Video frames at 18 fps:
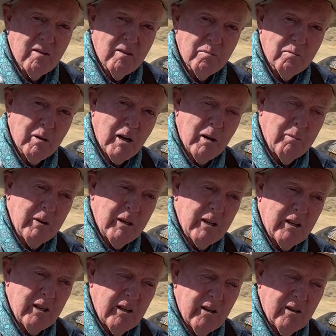Probably
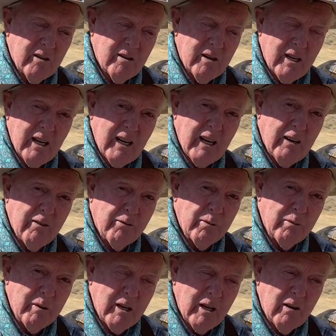in a year and a half
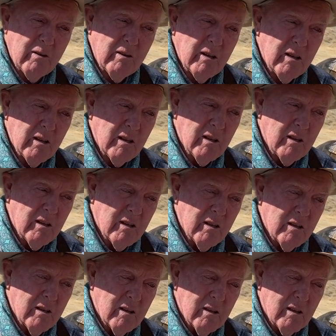from now,
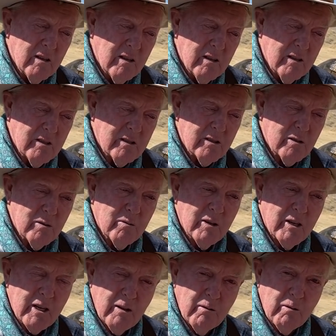this is
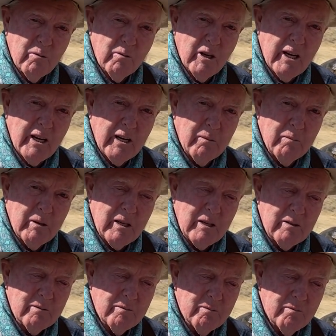what I will ride him
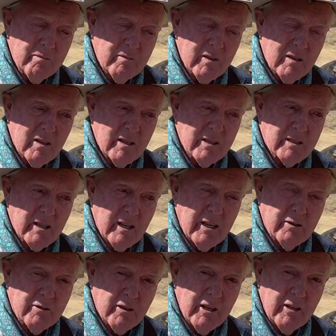in, unless
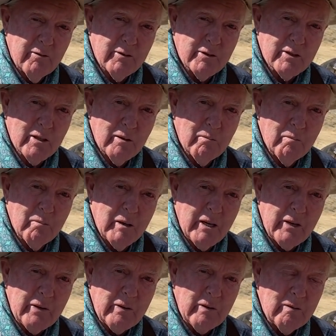I trade for something
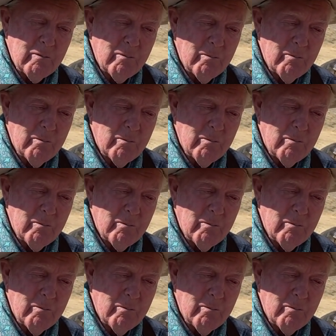better.